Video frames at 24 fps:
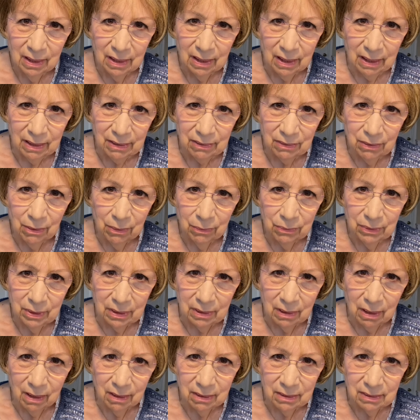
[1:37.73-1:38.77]
And know that
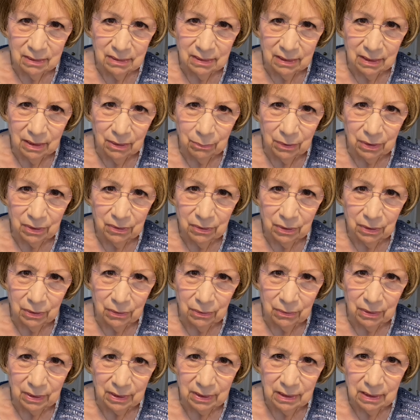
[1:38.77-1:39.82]
God is there with you
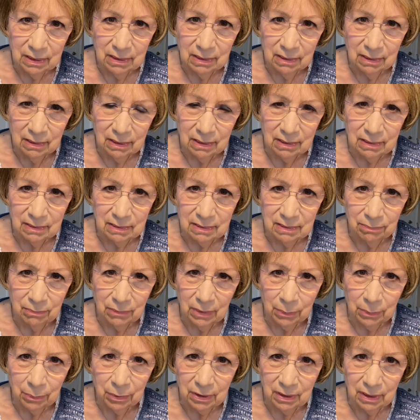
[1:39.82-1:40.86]
and he is
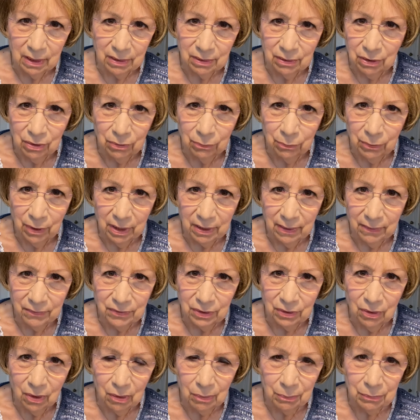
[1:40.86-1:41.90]
maybe not you don't want to have to
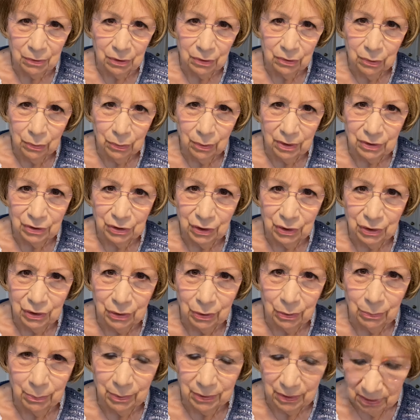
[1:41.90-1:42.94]
call him your crutch, you
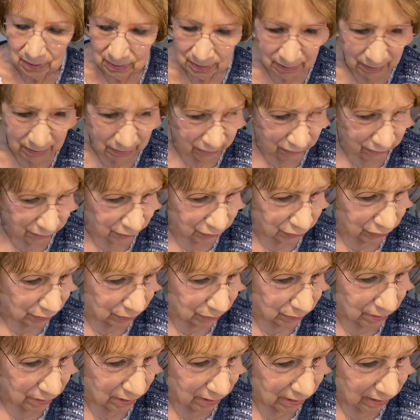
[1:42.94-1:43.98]
know, but he's here for
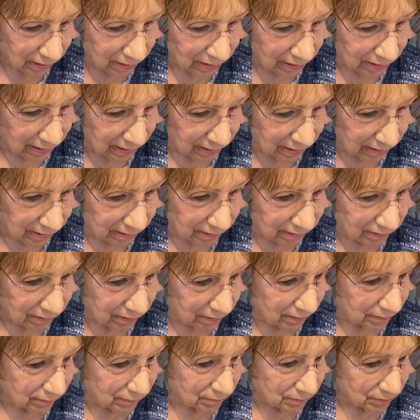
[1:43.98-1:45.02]
you. And
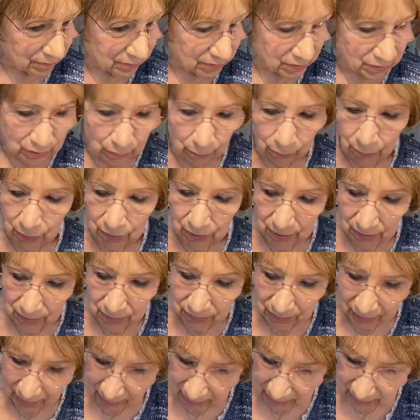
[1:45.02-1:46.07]
uh, so one of the
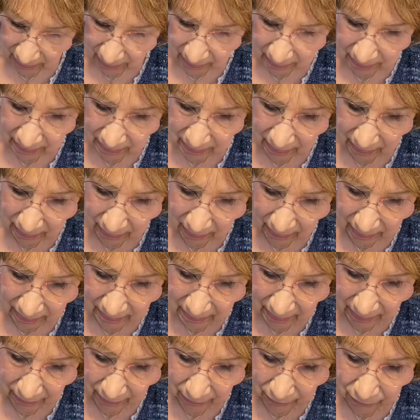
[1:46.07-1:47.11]
things that it said
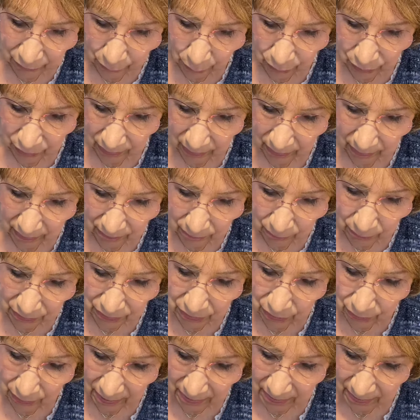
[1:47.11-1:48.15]
Isaiah 40 went
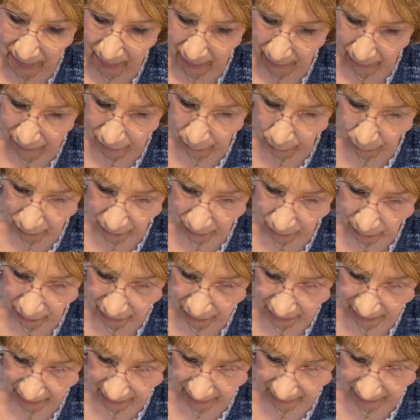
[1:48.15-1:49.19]
to Isaiah
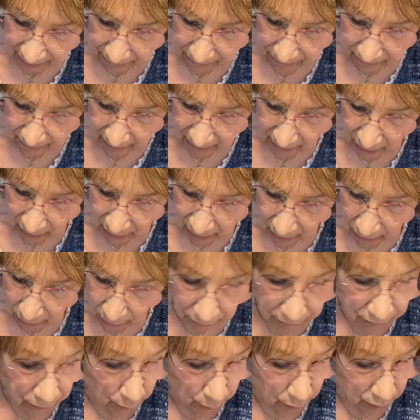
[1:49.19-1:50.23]
41 today or
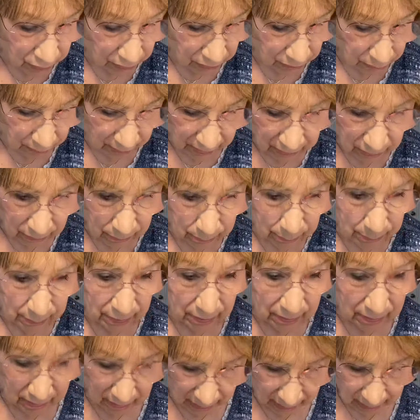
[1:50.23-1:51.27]
40 rather,
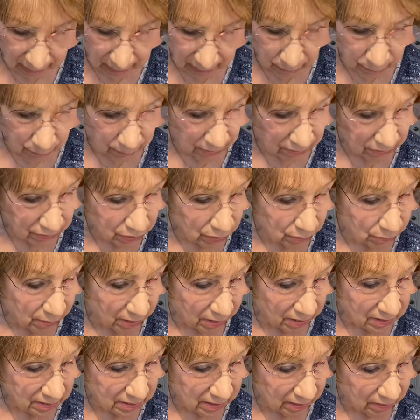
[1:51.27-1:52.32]
but I went to
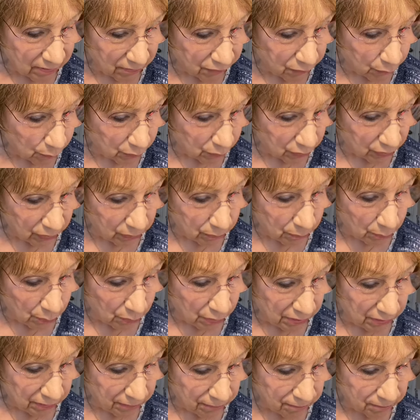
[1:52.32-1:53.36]
Isaiah
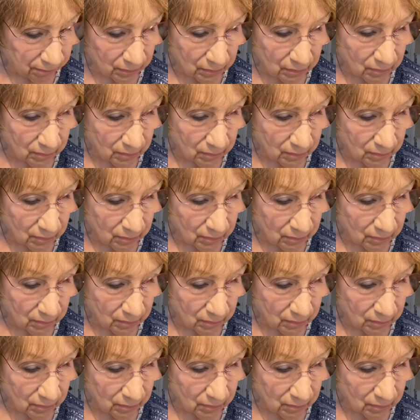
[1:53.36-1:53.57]
41